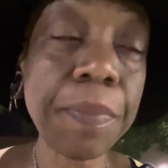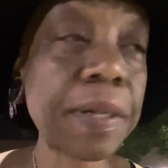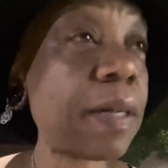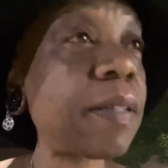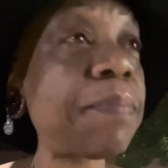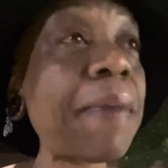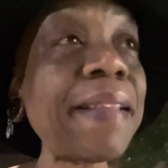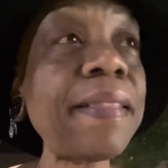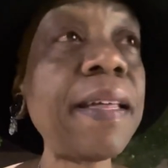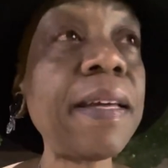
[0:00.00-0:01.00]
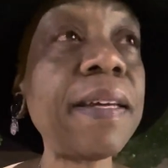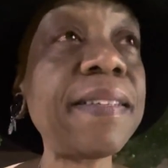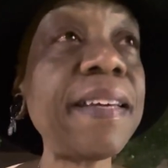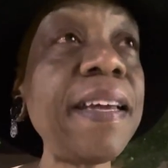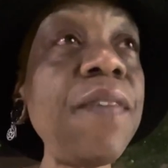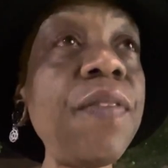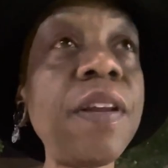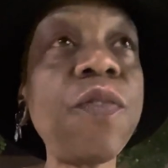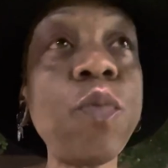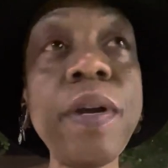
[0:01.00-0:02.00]
Because my thing is, even
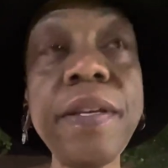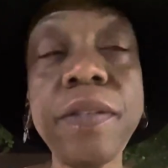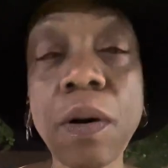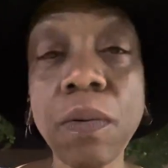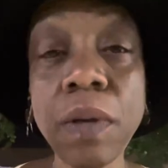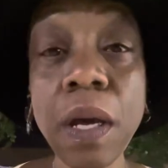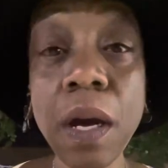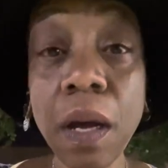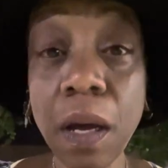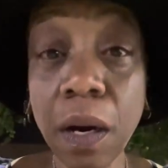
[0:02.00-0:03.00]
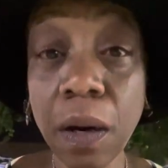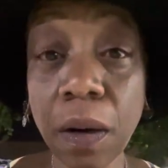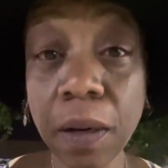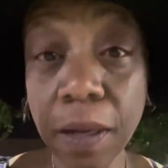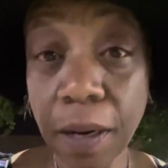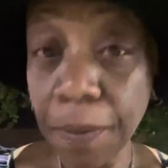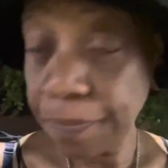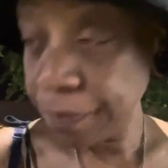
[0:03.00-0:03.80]
if we don't hook up